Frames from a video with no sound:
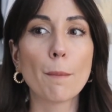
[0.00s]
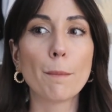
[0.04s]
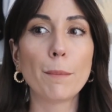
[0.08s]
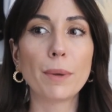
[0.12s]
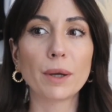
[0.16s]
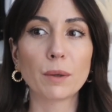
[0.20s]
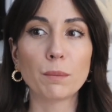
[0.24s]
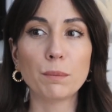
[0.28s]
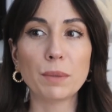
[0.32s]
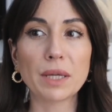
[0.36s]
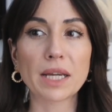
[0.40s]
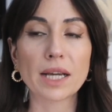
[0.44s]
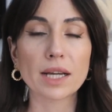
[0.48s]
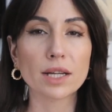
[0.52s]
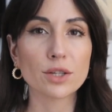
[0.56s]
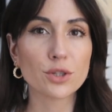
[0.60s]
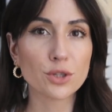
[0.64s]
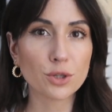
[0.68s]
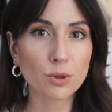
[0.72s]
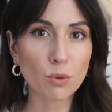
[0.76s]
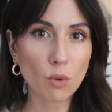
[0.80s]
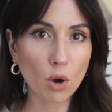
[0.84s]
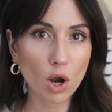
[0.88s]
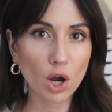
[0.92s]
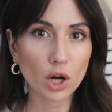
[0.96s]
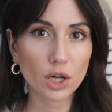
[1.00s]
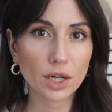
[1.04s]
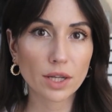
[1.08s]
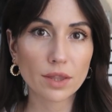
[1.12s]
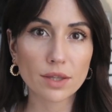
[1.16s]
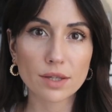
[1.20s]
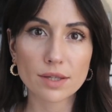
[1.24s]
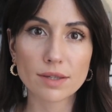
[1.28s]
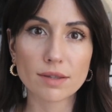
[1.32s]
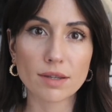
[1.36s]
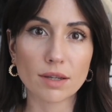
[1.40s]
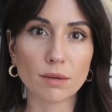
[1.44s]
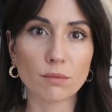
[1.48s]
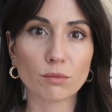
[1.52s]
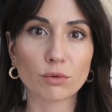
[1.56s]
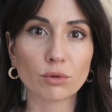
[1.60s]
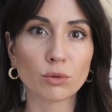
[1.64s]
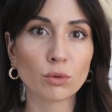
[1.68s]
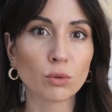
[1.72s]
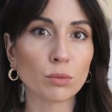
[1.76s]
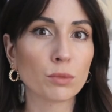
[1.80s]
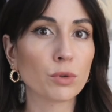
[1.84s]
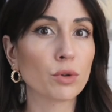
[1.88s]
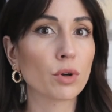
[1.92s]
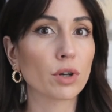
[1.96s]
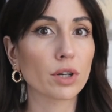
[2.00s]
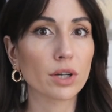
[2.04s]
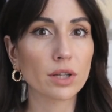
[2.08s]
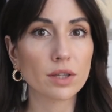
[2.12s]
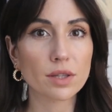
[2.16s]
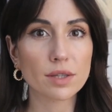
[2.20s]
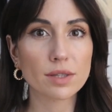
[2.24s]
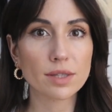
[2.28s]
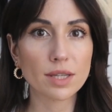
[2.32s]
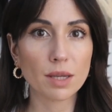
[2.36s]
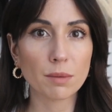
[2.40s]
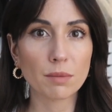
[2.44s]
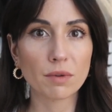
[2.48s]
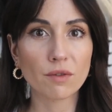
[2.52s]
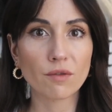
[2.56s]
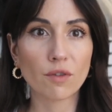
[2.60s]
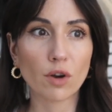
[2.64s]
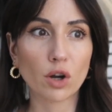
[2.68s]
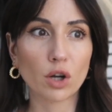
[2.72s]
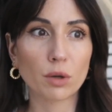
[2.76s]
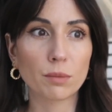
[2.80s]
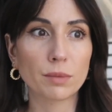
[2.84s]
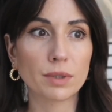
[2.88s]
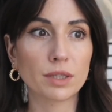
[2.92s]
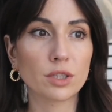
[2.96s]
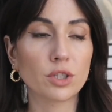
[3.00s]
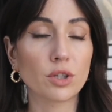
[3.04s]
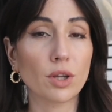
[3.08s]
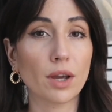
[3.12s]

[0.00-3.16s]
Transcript: But because you are in the same room, you are in the same environment,